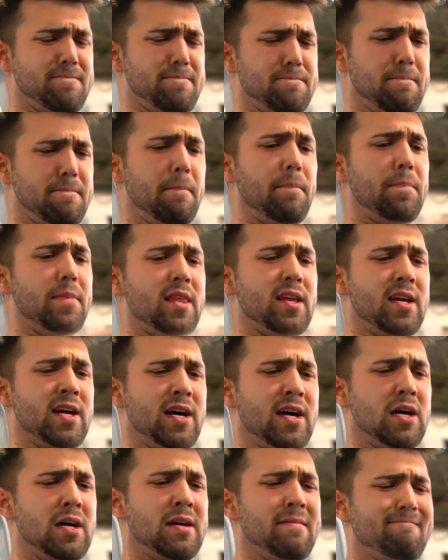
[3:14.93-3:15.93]
my wings and
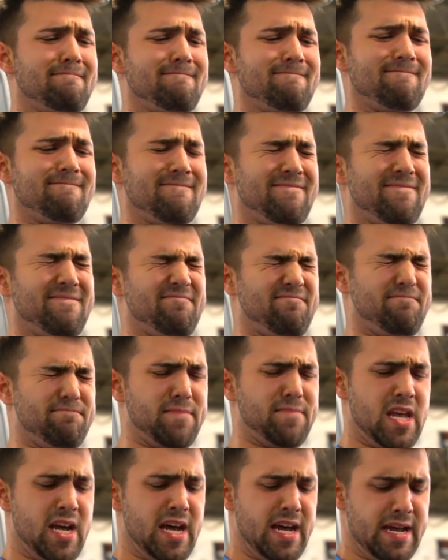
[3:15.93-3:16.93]
I fly away
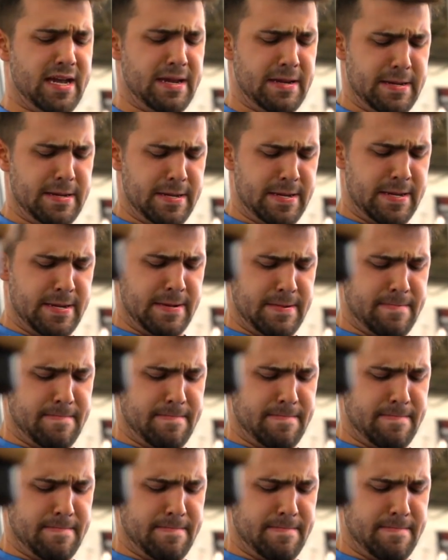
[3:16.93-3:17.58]
like I should.